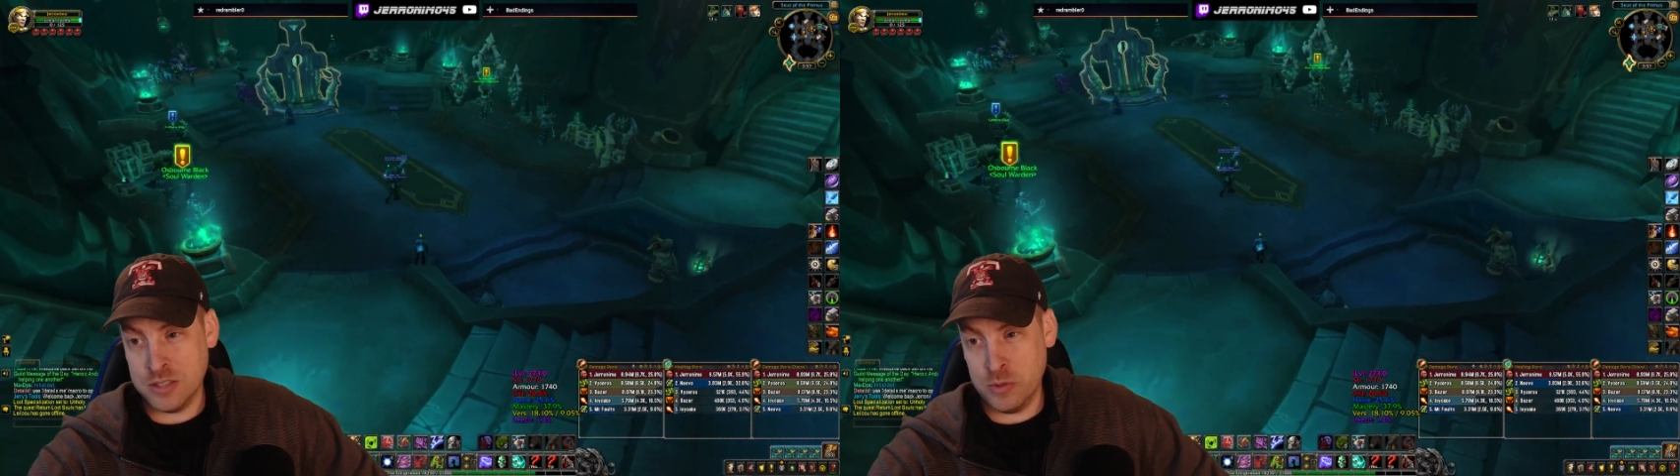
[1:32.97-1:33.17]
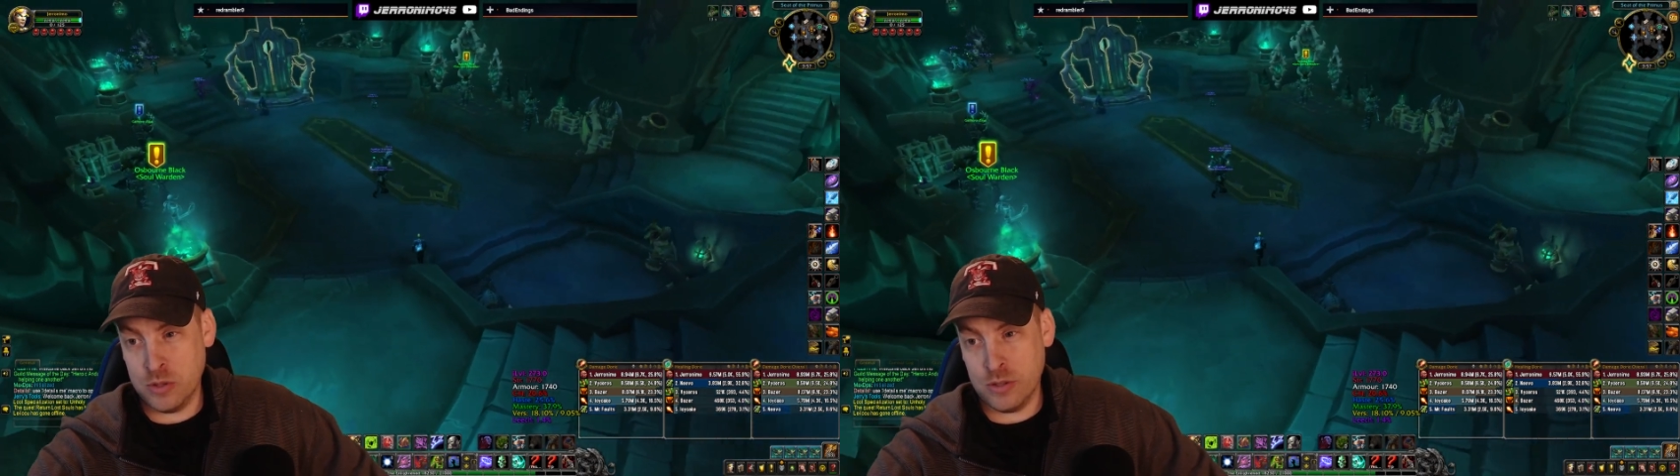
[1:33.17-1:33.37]

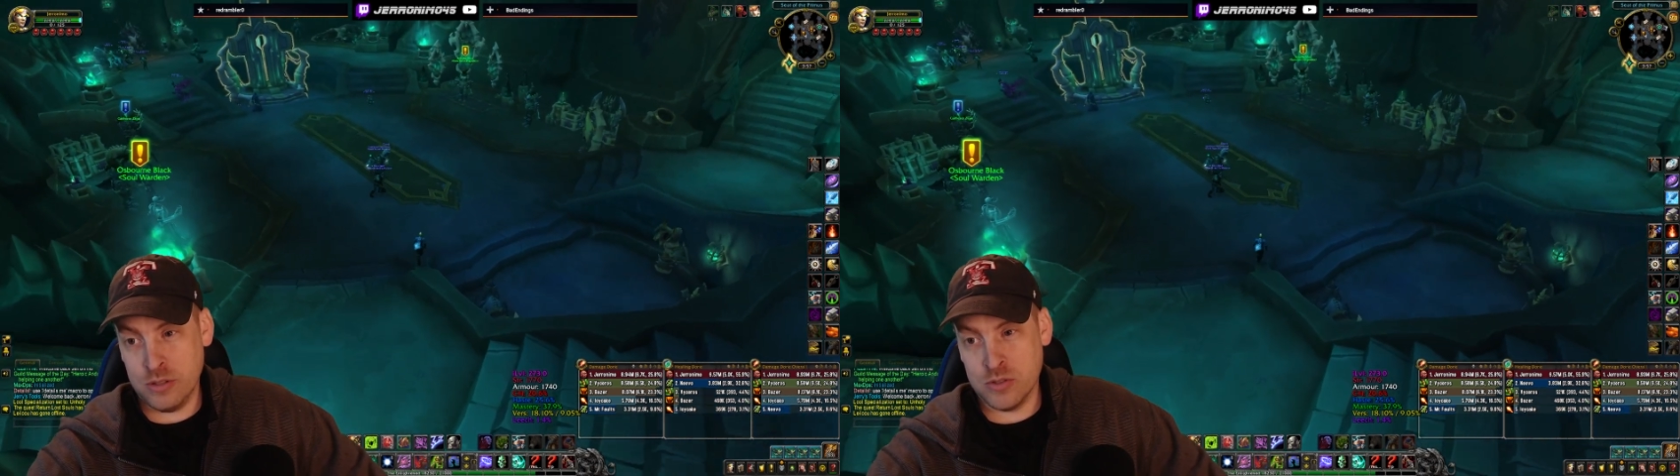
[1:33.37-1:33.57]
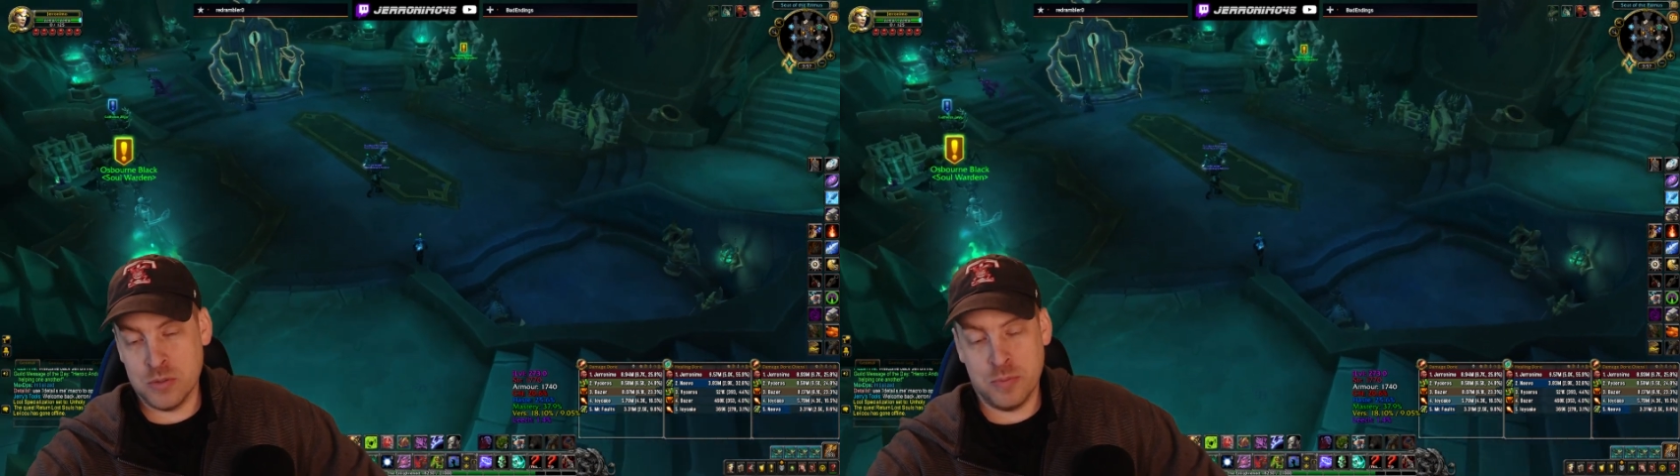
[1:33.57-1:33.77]
both of
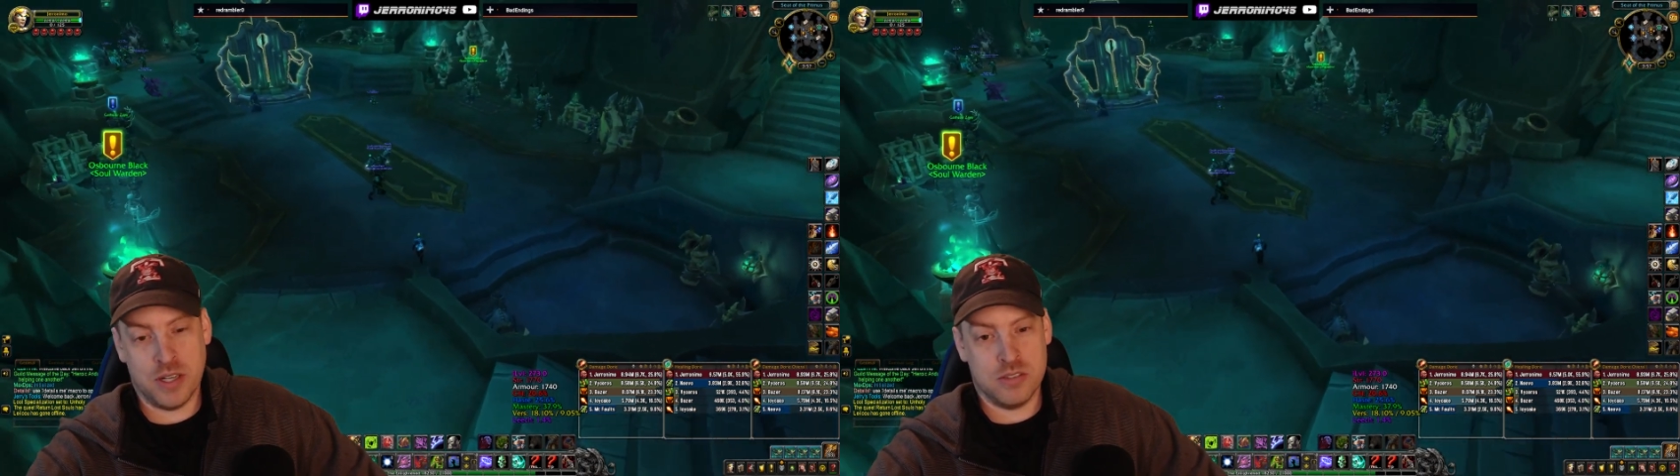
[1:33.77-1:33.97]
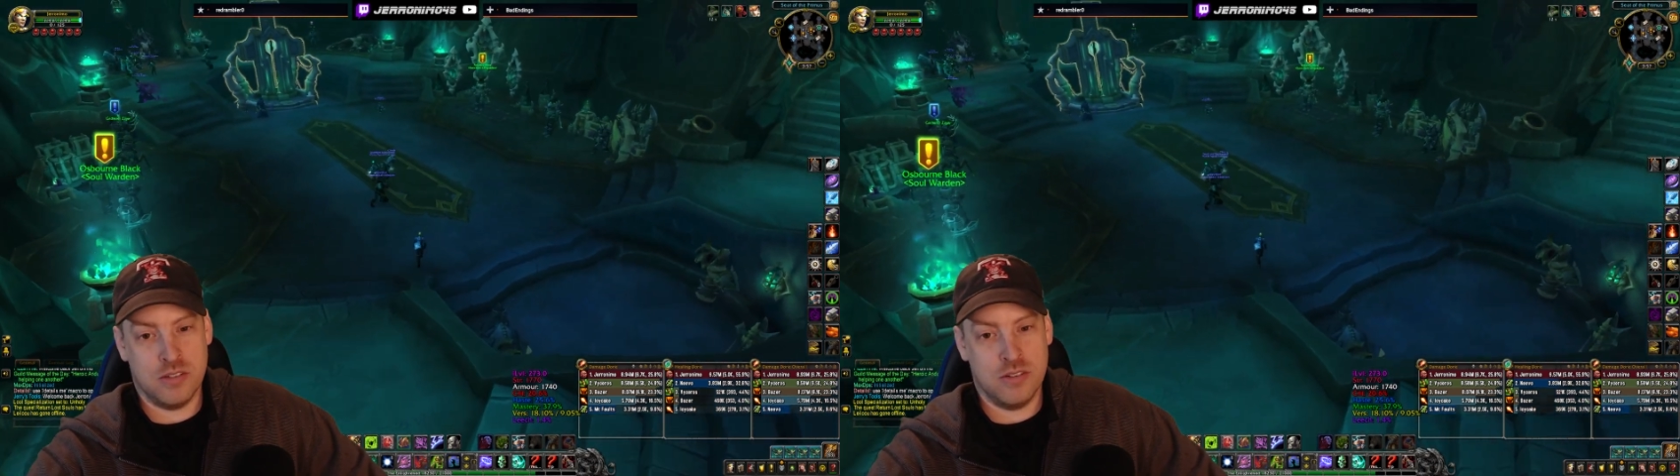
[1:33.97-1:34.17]
those
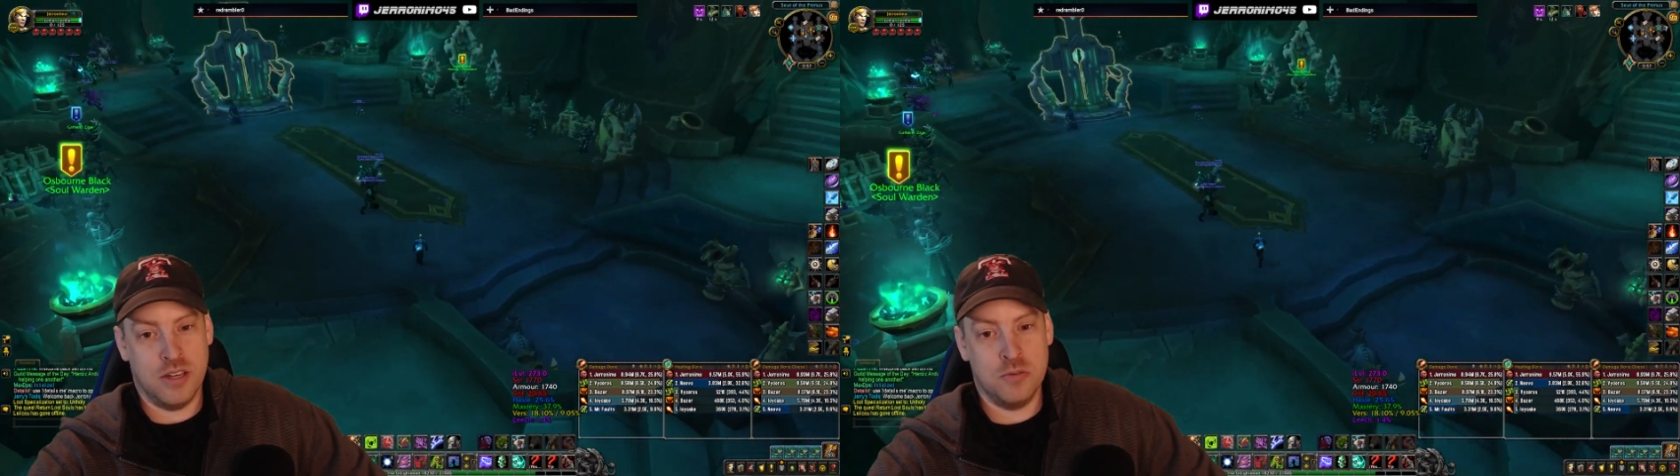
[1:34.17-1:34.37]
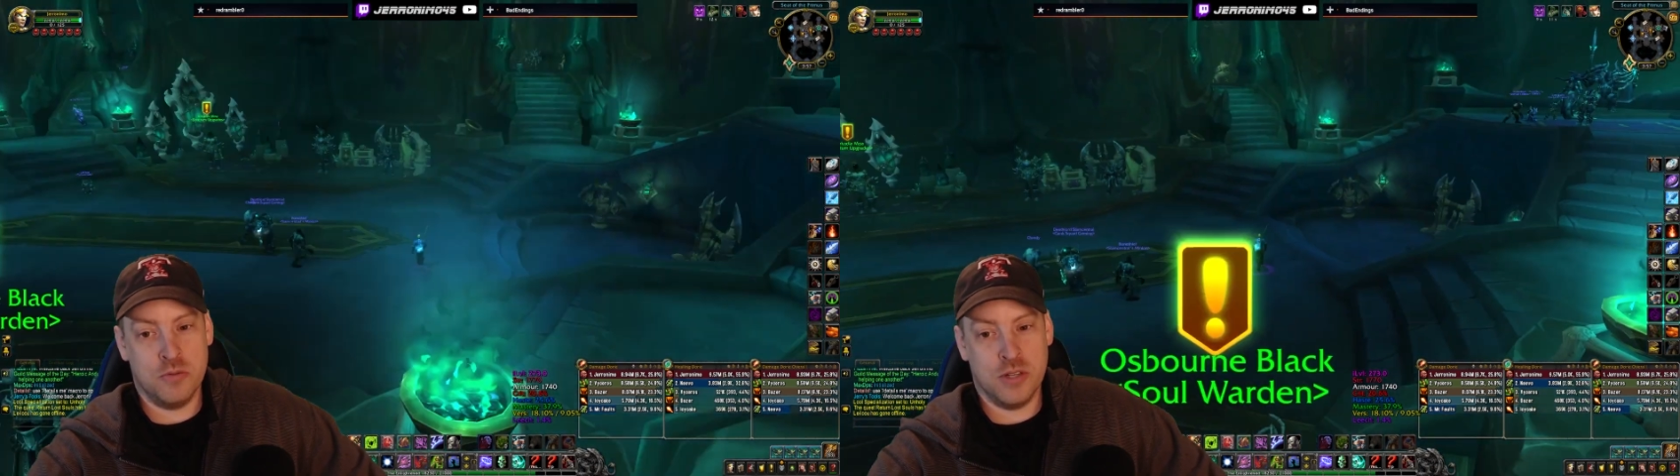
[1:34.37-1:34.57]
specs are
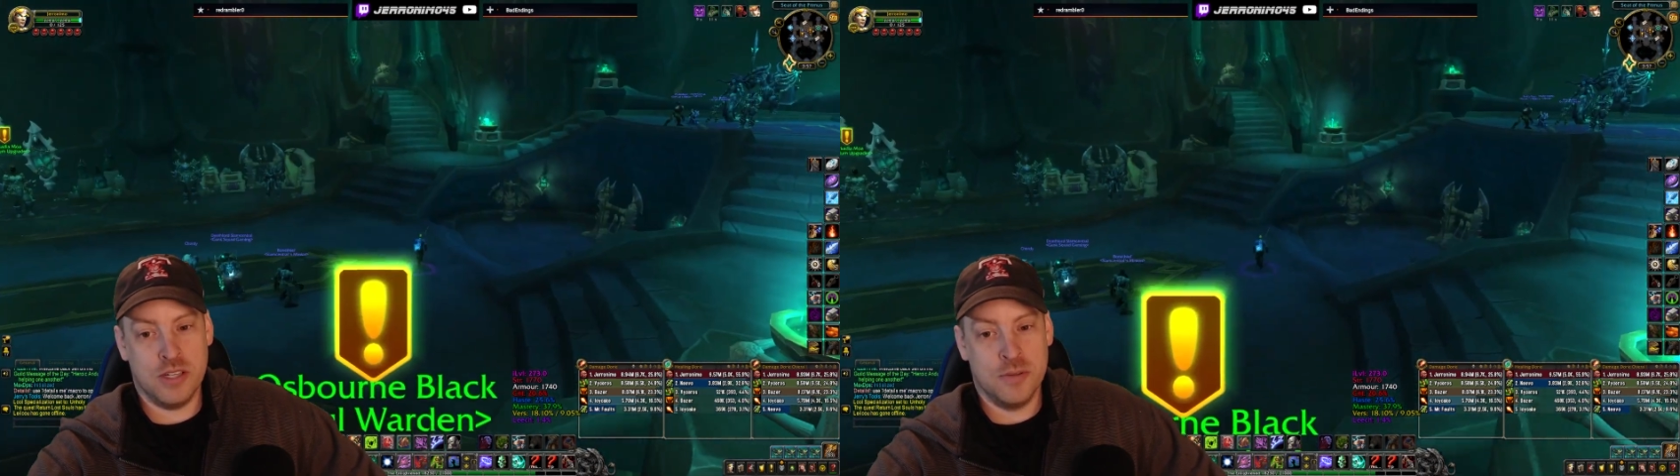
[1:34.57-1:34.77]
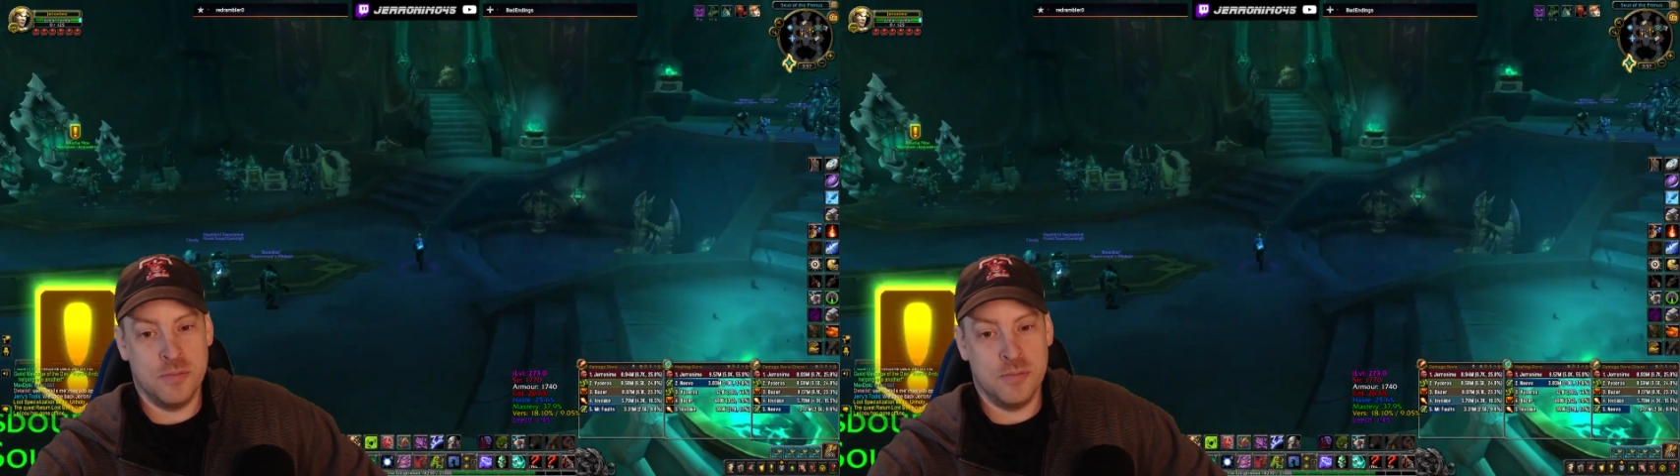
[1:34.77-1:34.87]
Night Fae,